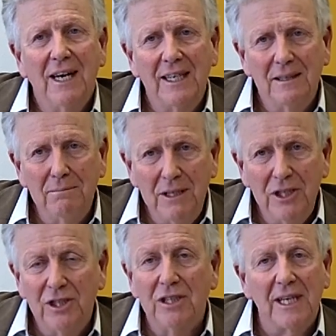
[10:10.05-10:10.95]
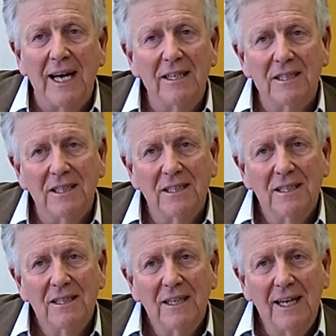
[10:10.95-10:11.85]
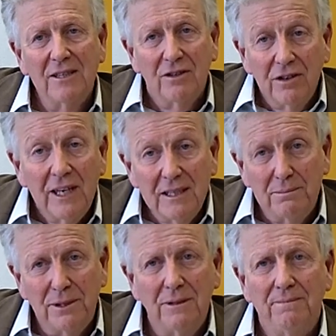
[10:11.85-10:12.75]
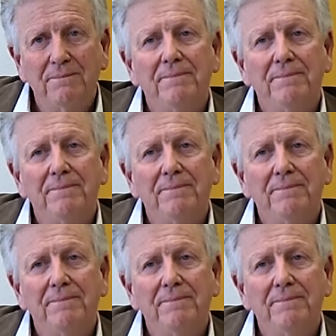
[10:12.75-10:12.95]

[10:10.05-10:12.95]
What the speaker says: and immediate and credible.